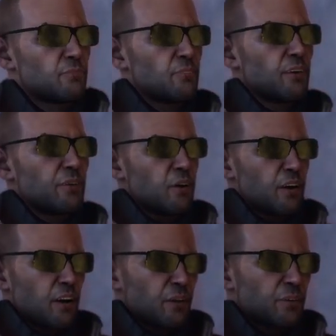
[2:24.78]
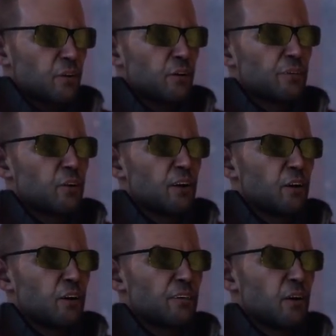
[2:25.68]
What are you really doing
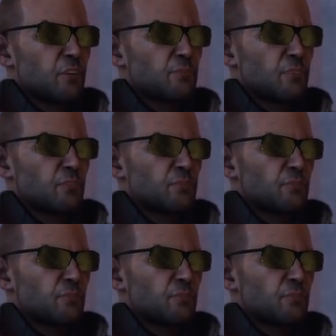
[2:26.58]
out here, Zardom?